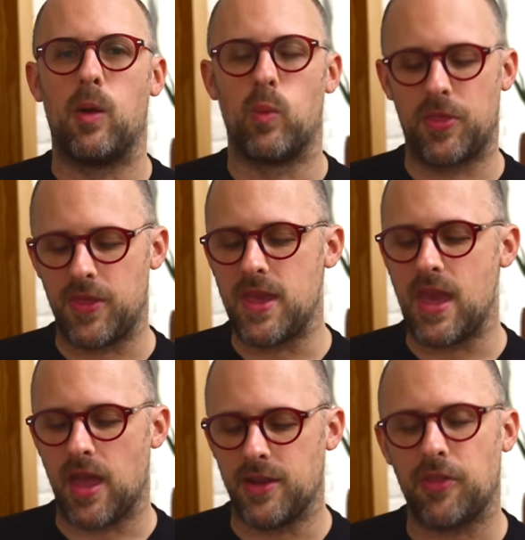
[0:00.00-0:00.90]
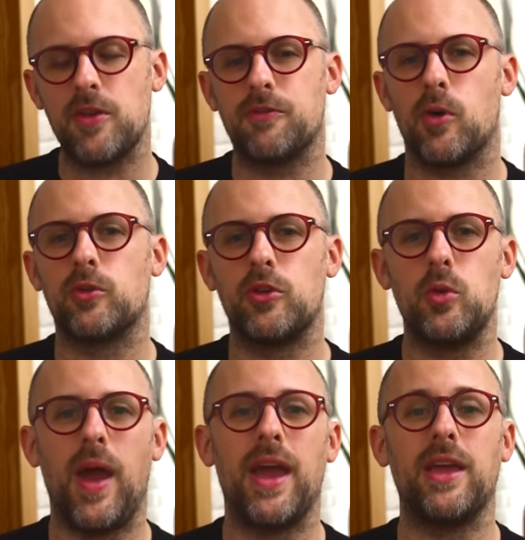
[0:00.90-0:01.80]
With the Nothing Phone
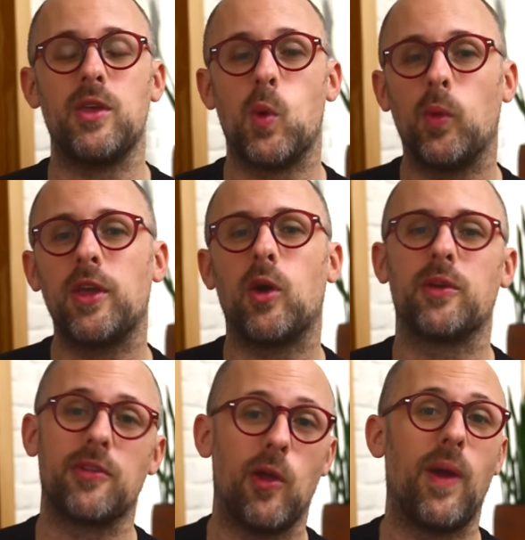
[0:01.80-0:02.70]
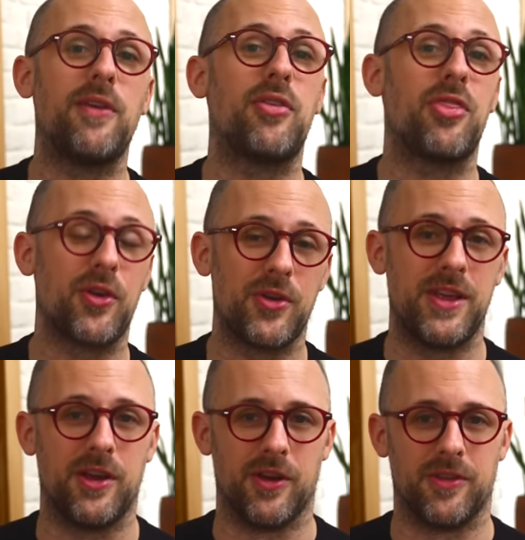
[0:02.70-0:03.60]
2A, you only go as low as
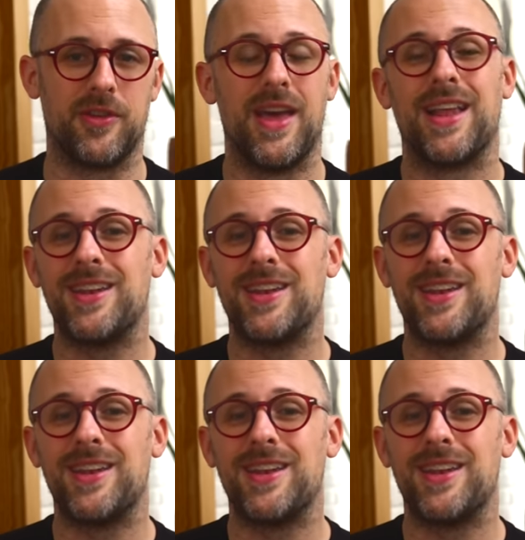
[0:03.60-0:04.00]
30 Hertz.